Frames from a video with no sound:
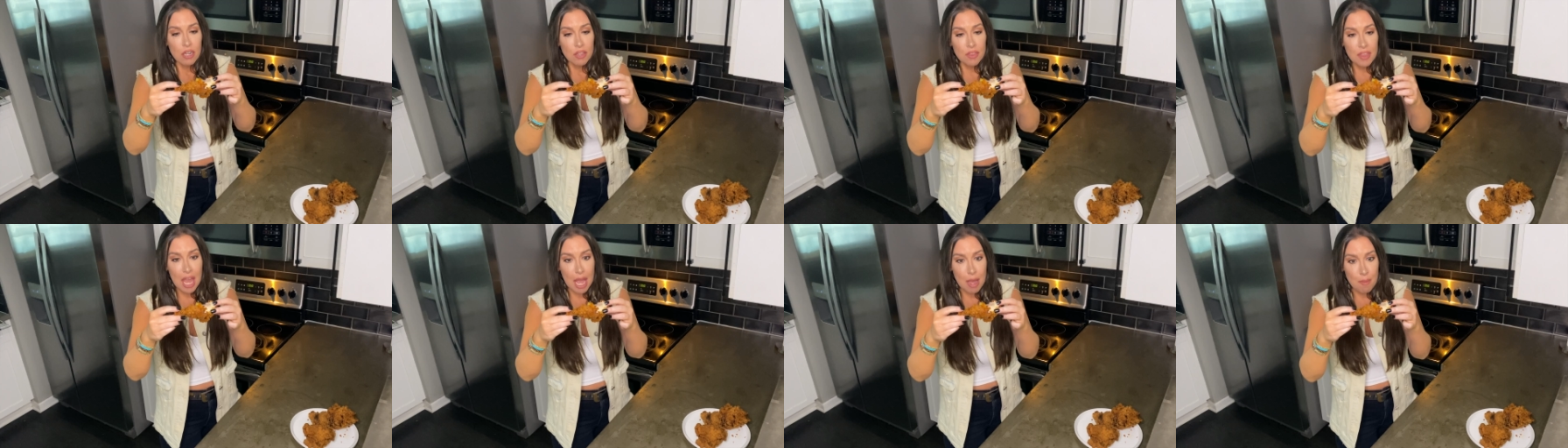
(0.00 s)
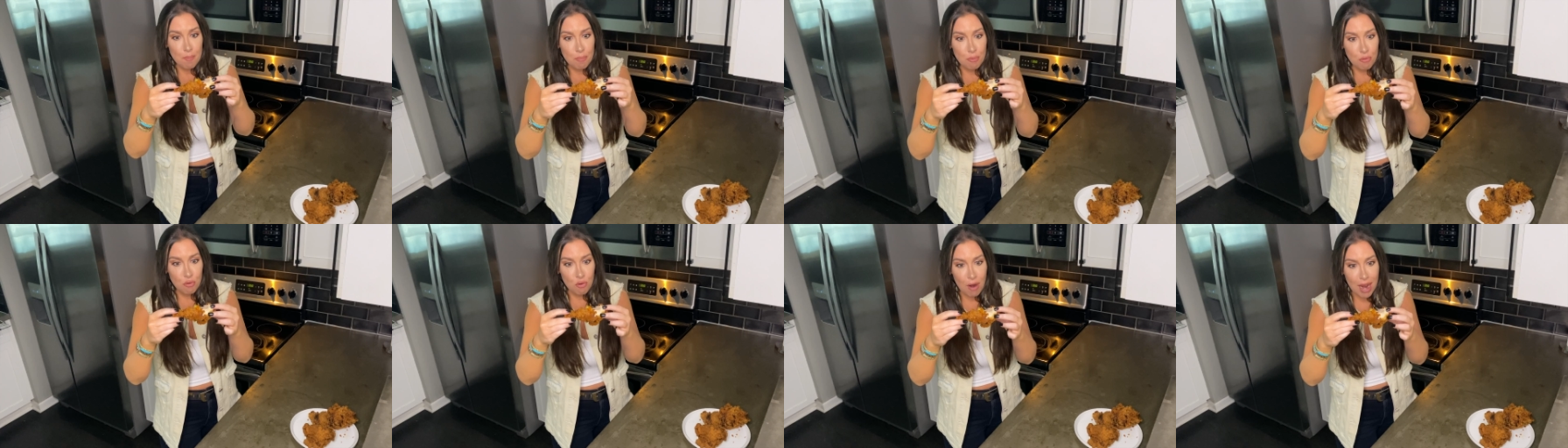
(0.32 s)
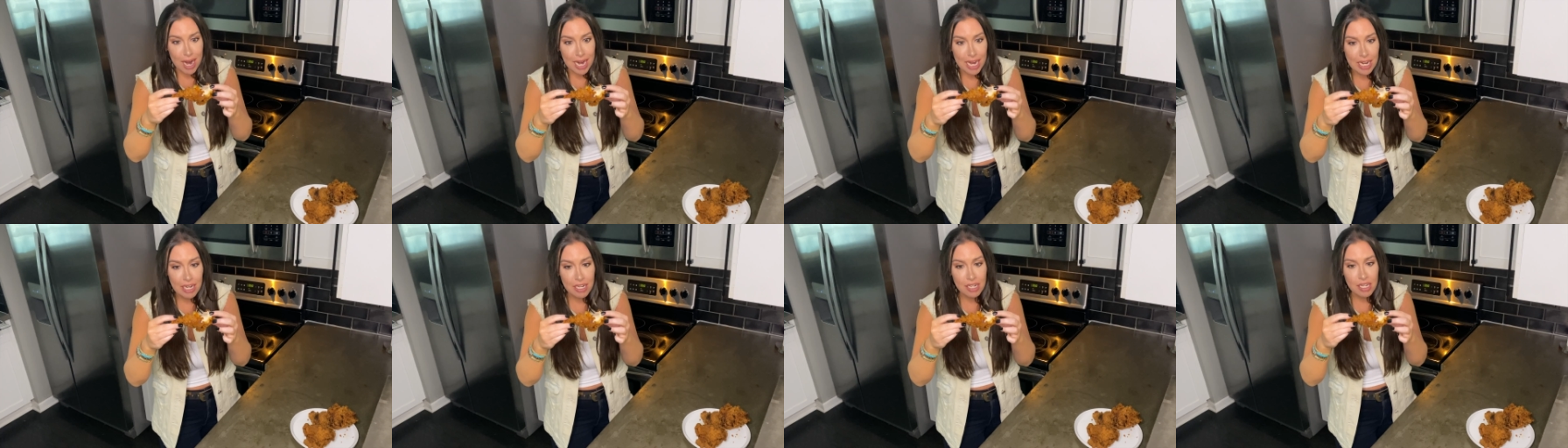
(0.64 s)
That
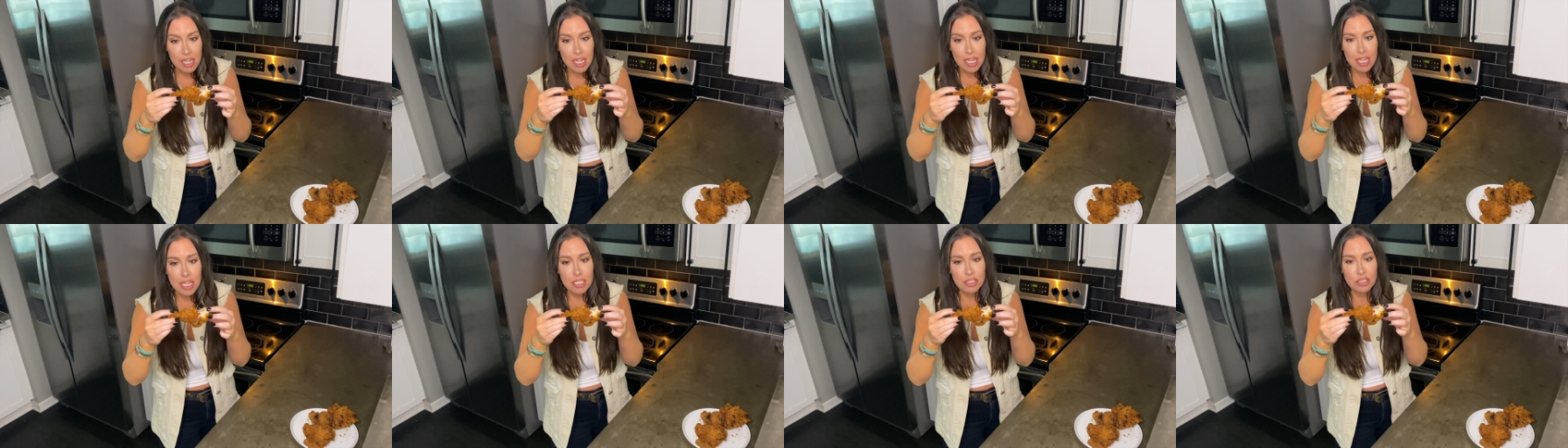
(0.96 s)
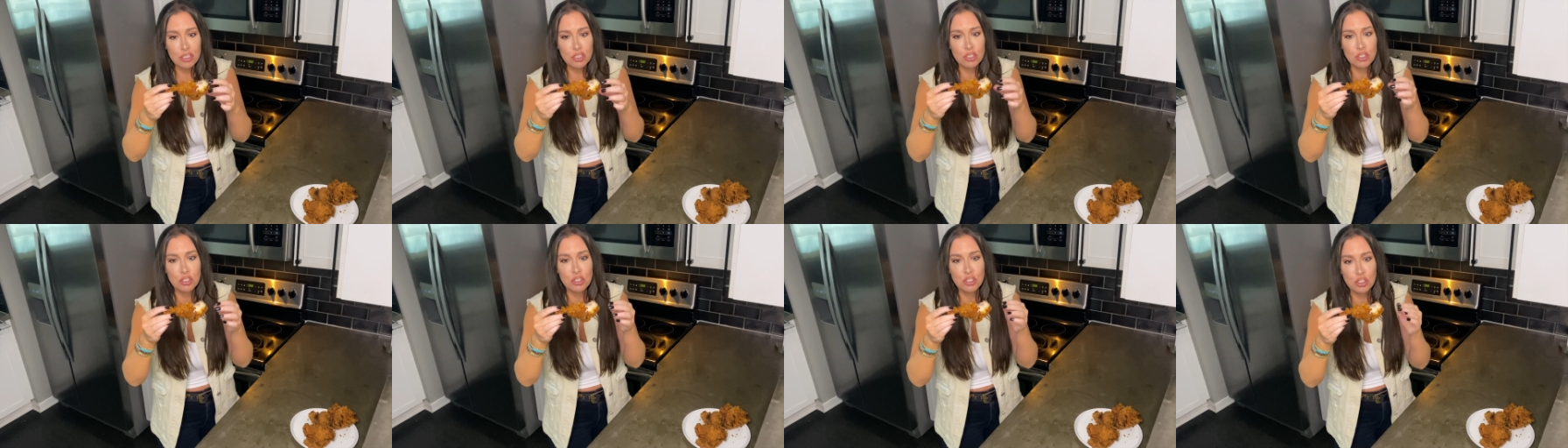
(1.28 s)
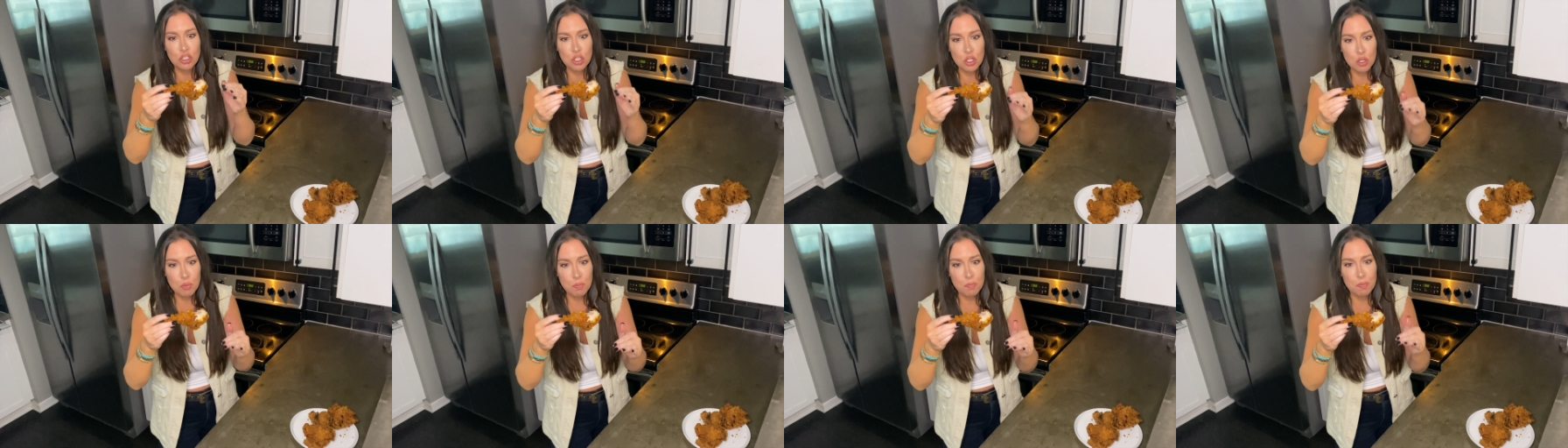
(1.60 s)
breading is
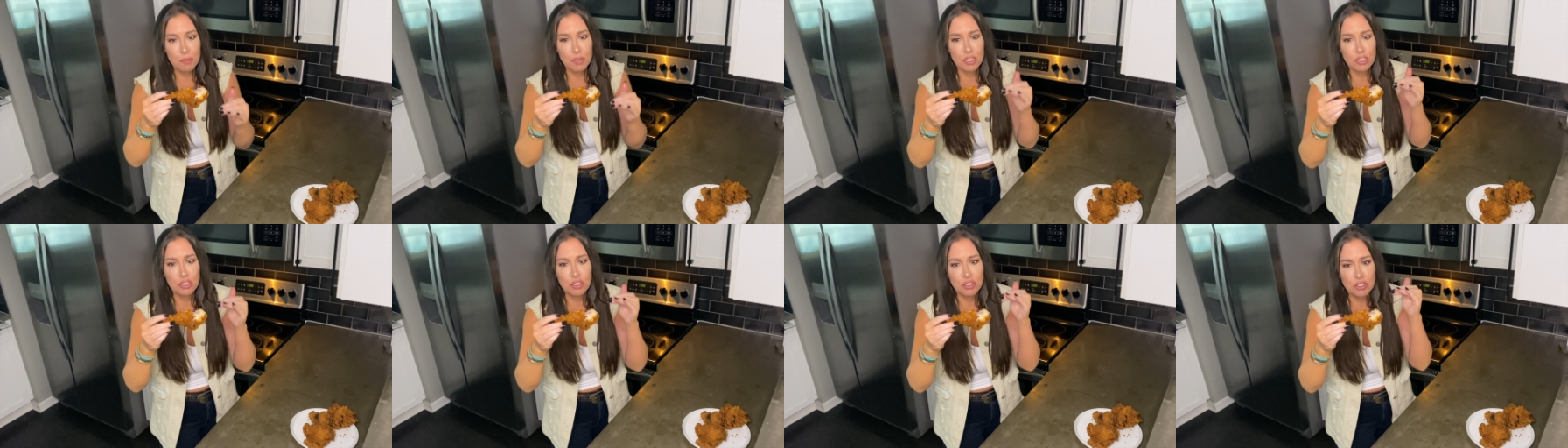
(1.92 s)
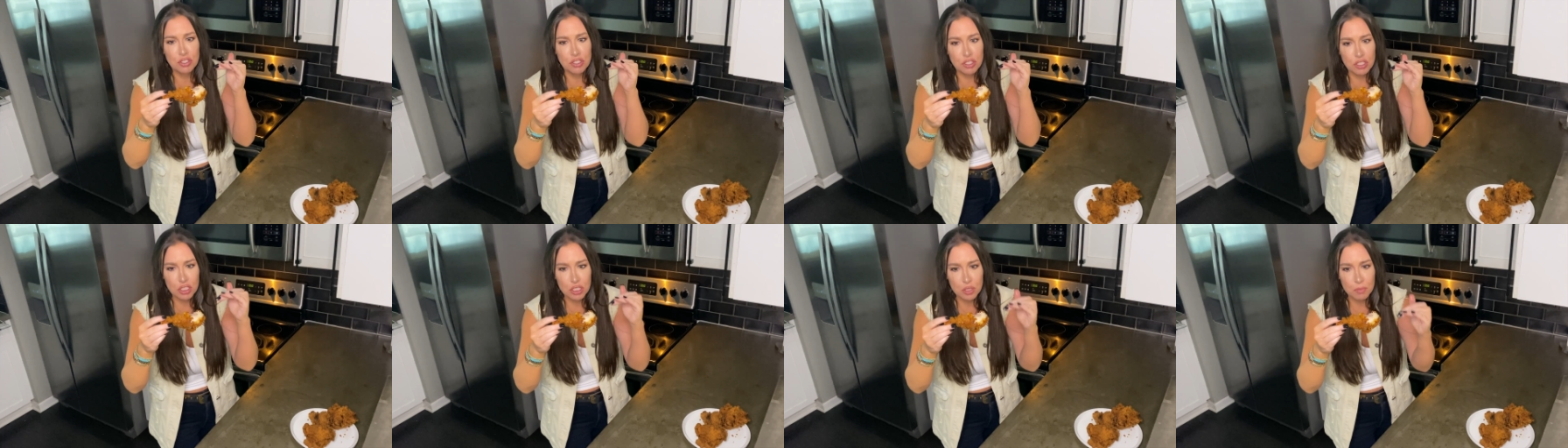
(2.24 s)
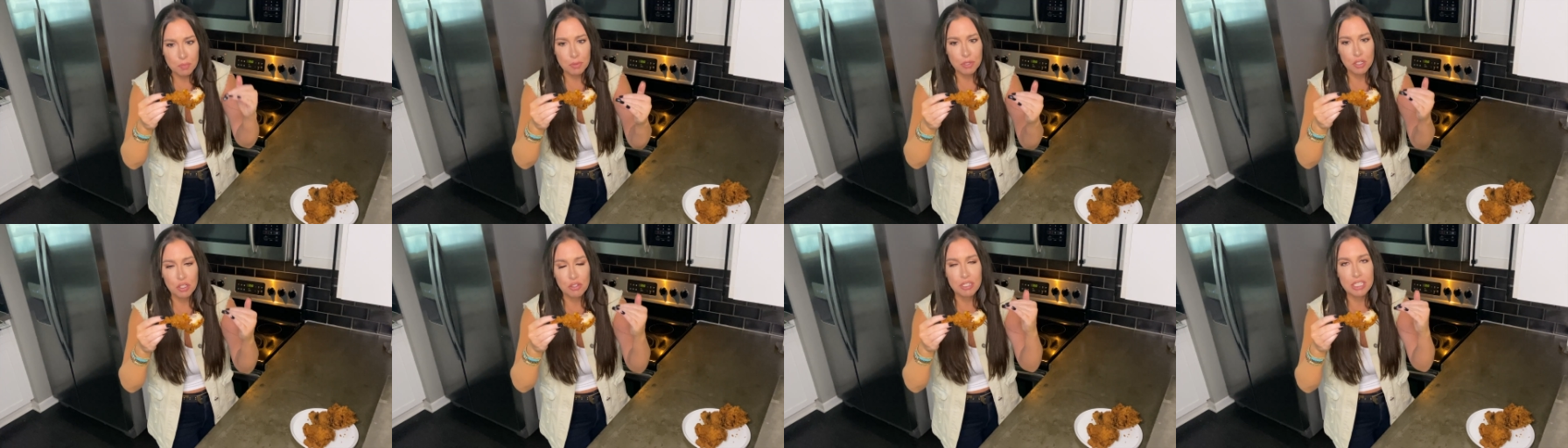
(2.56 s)
super
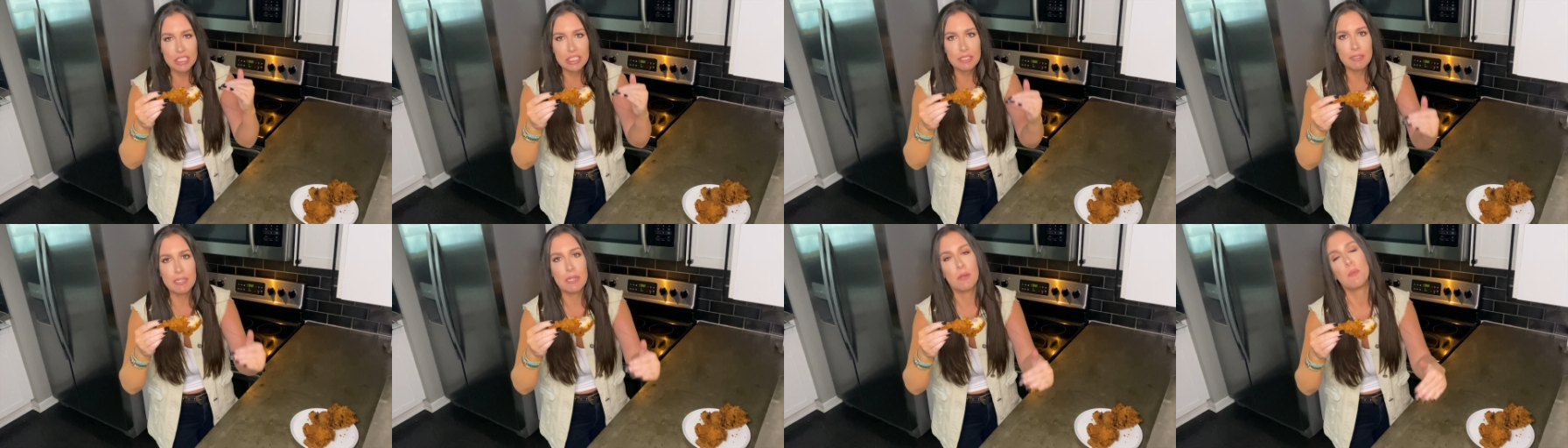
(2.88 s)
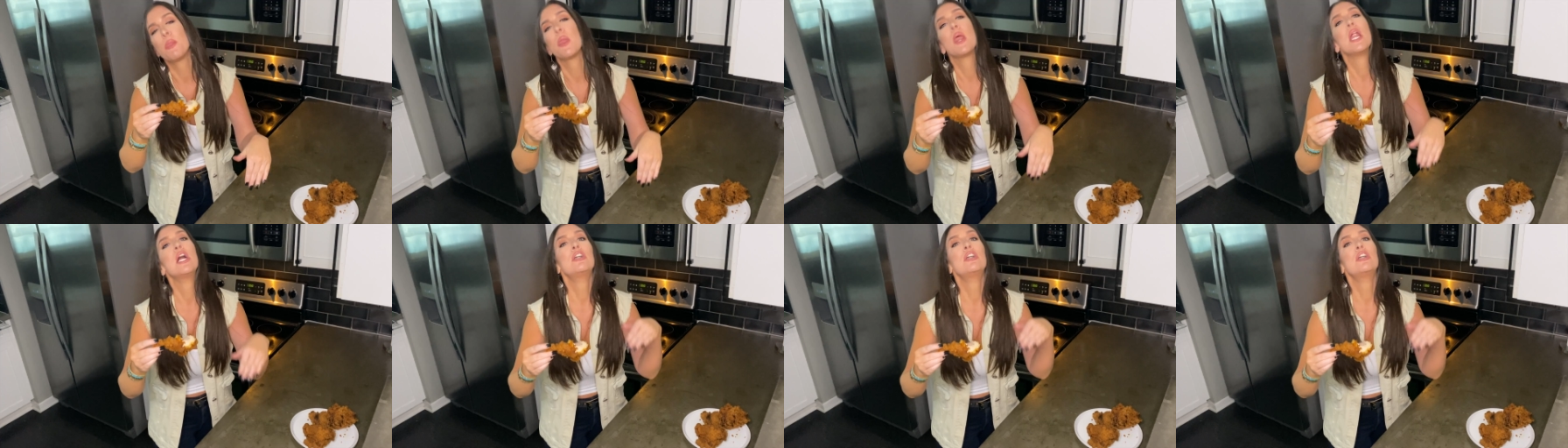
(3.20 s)
duper crispy.